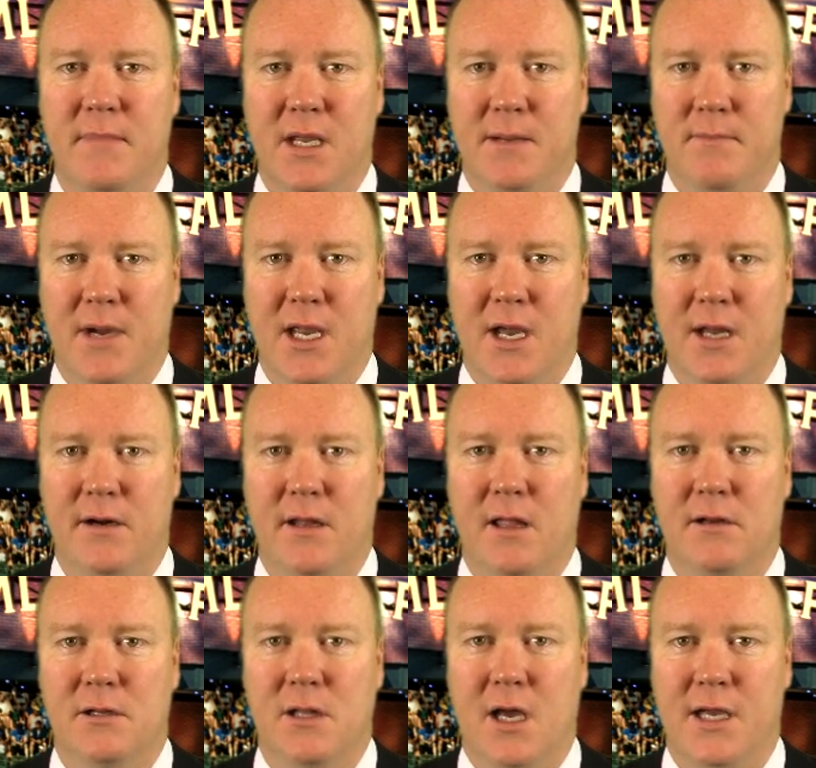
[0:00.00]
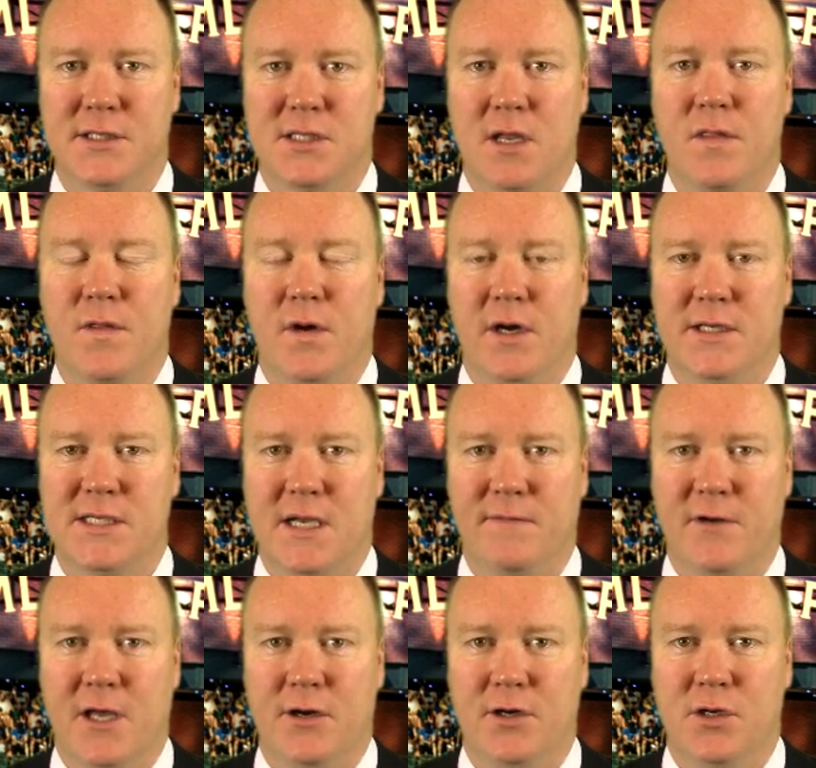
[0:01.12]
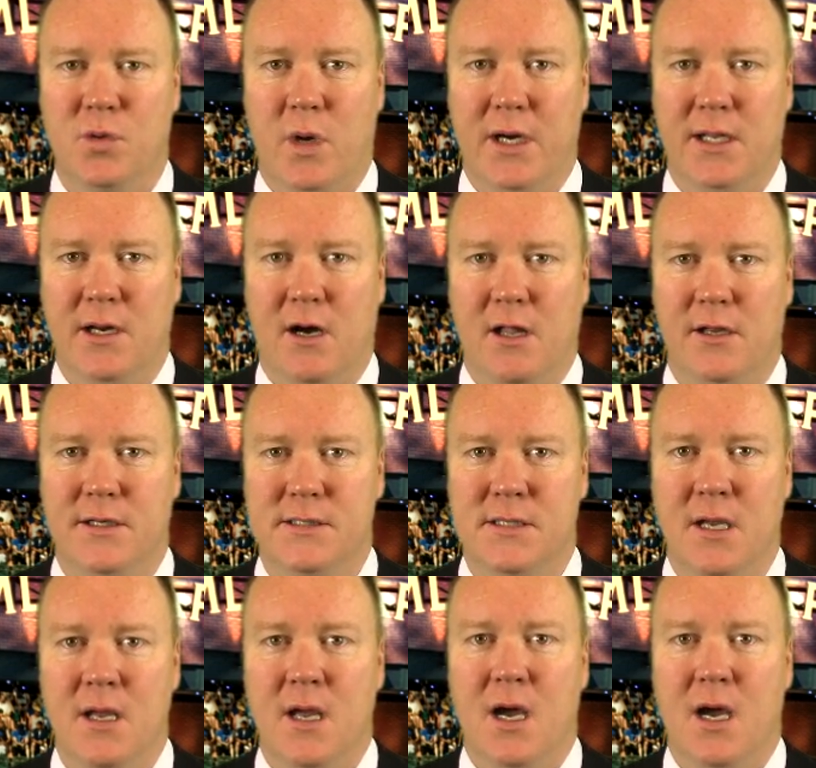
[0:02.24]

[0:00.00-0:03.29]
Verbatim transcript: making my $100 clients $3,720.